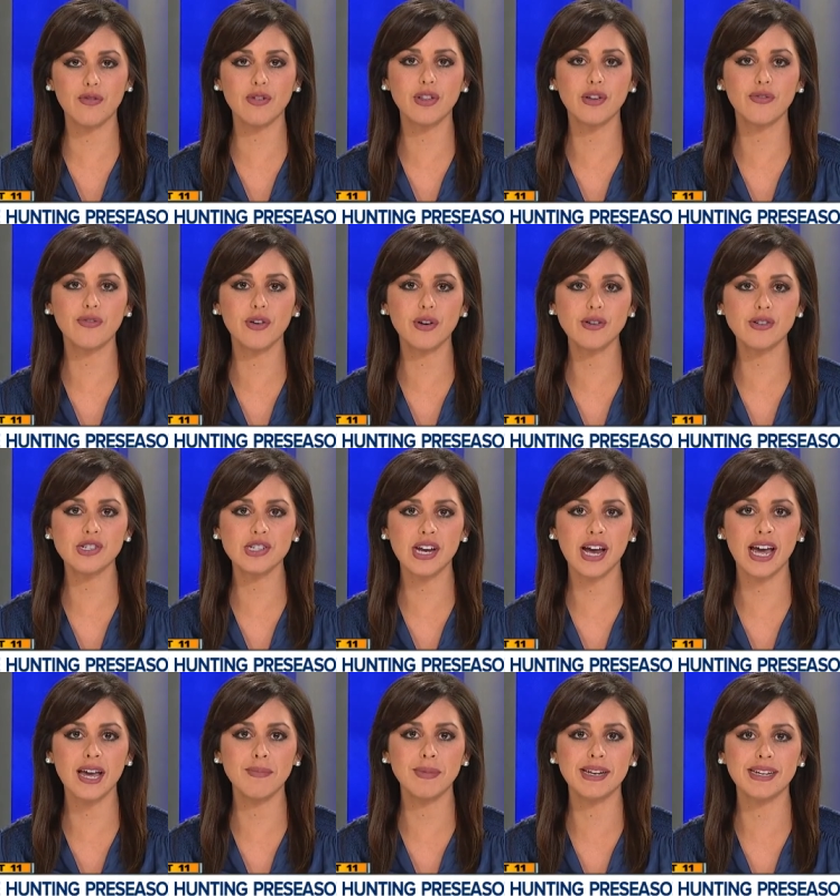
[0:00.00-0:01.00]
for the first
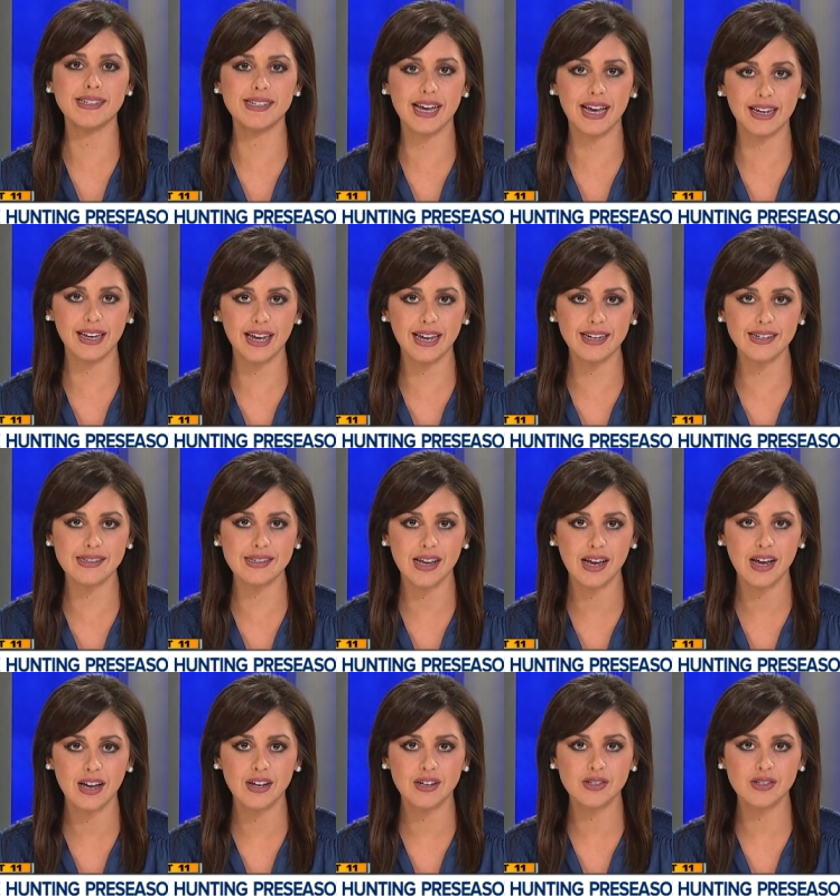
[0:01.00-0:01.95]
time in decades,